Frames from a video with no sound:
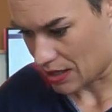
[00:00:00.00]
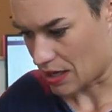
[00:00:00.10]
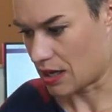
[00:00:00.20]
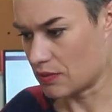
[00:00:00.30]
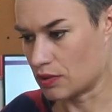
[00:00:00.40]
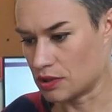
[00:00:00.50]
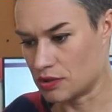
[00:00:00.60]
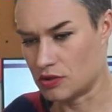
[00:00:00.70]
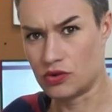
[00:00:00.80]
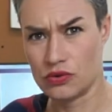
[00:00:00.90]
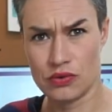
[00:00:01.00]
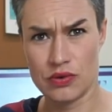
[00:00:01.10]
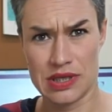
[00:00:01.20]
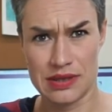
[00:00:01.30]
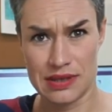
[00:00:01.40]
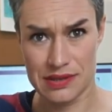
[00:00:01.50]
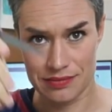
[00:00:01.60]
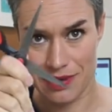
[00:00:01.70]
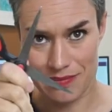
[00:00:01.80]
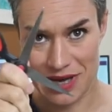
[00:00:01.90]
I will do it this
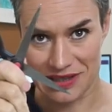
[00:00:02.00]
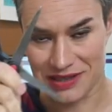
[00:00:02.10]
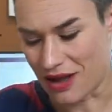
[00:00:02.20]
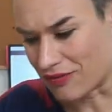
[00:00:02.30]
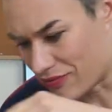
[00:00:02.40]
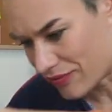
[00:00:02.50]
one myself.